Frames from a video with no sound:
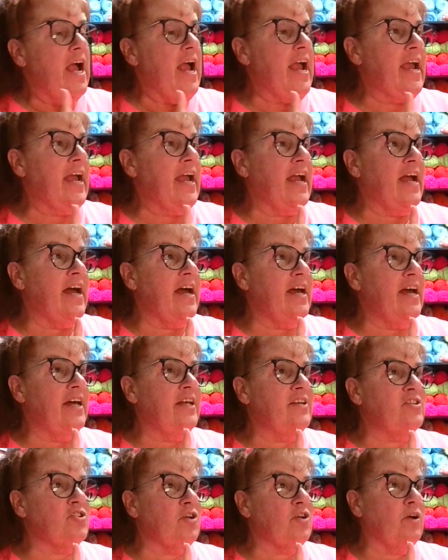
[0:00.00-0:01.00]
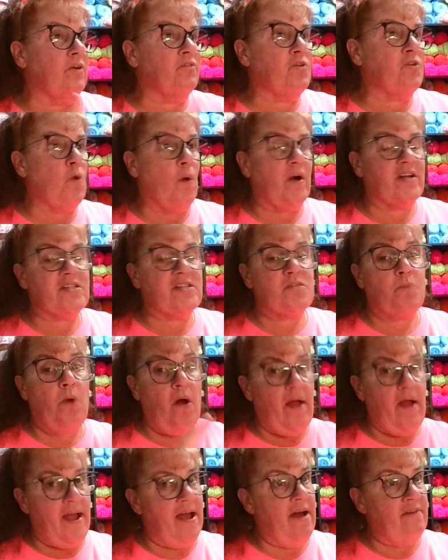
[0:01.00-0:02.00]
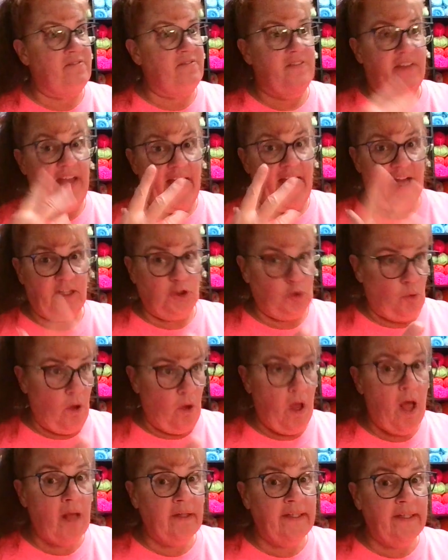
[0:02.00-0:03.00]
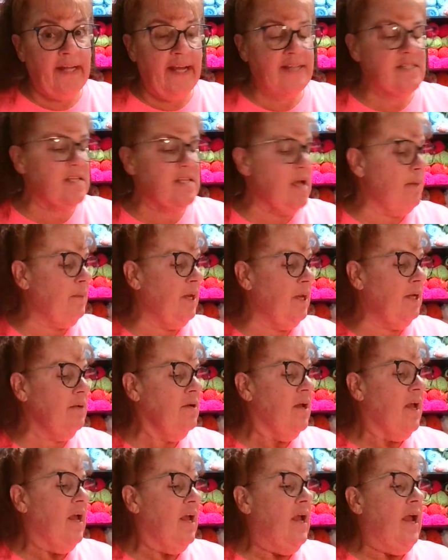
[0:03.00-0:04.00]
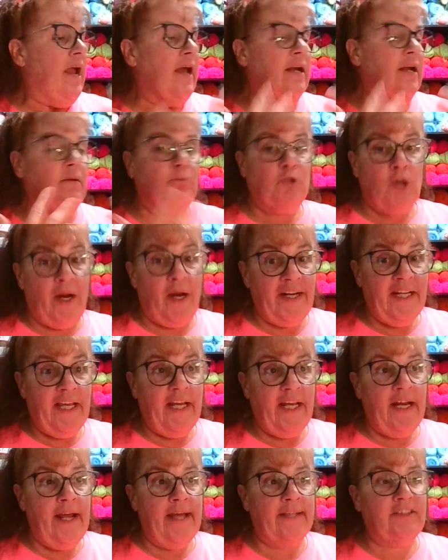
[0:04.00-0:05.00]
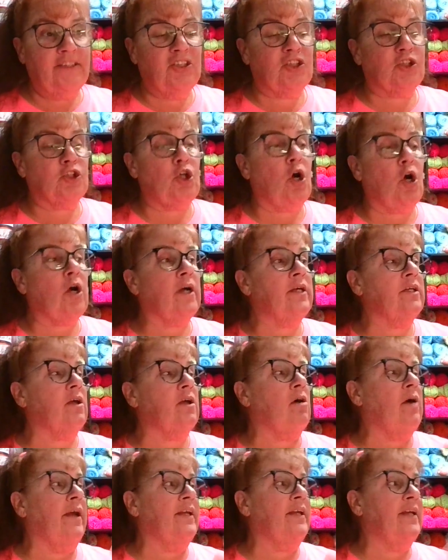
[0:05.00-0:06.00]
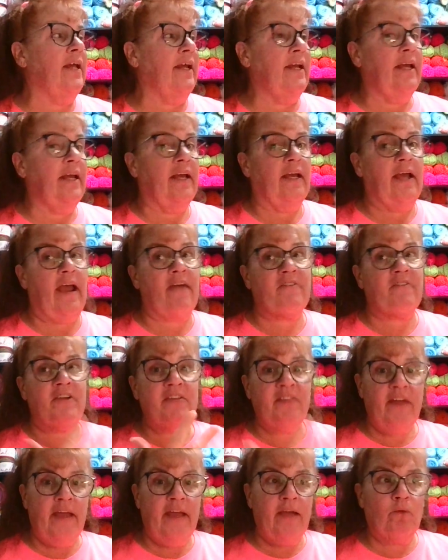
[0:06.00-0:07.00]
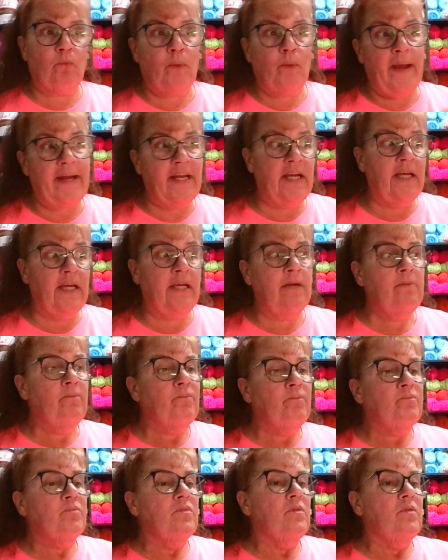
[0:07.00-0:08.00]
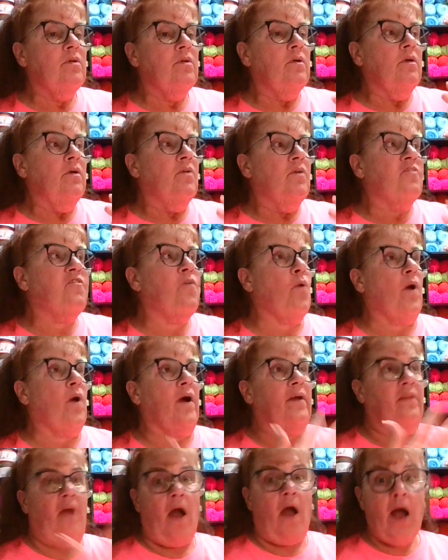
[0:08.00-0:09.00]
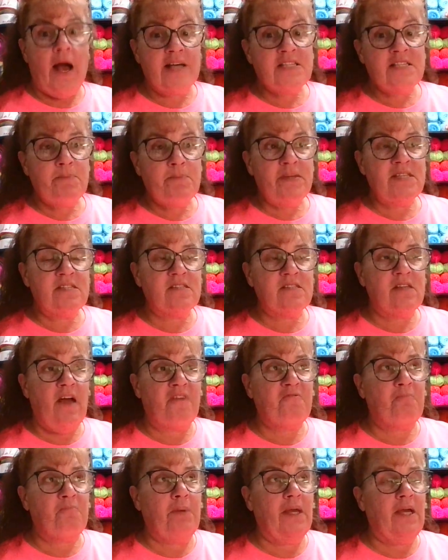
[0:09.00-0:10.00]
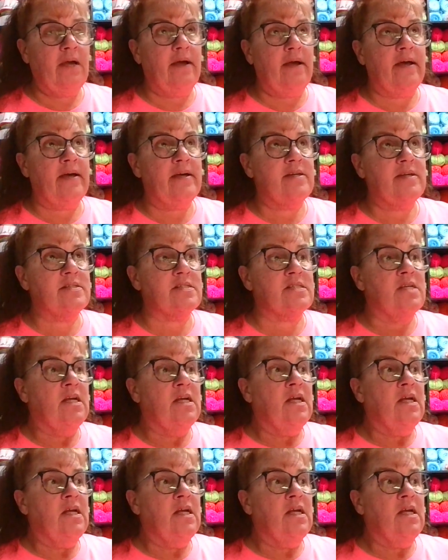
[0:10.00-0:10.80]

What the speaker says: And, of course, we'll have the actual holidays coming. And I'm trying to get a head start on getting everything ready for the hospice stuff because